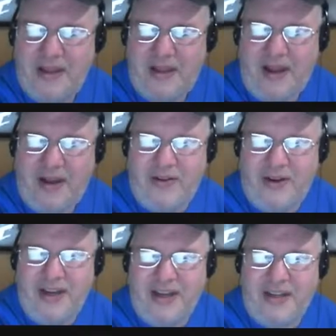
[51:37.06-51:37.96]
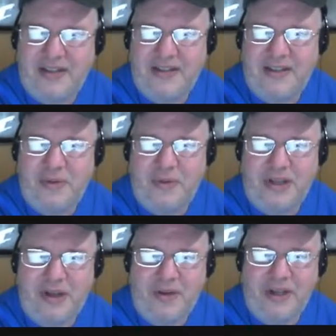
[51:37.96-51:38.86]
All righty. There we
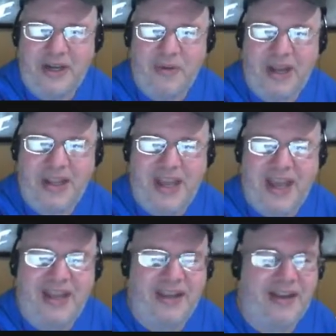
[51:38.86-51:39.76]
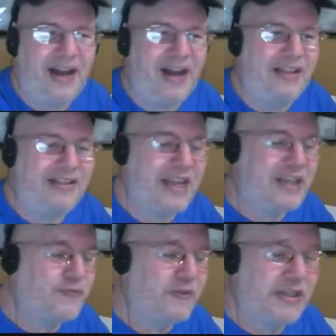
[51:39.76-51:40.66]
go. Anyway, gang,
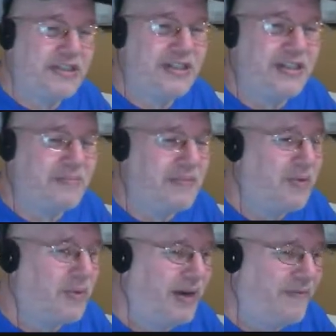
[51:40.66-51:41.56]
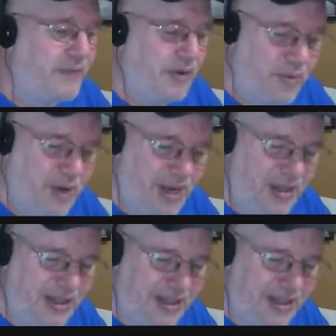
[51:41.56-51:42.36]
thanks for listening to me rant for a while.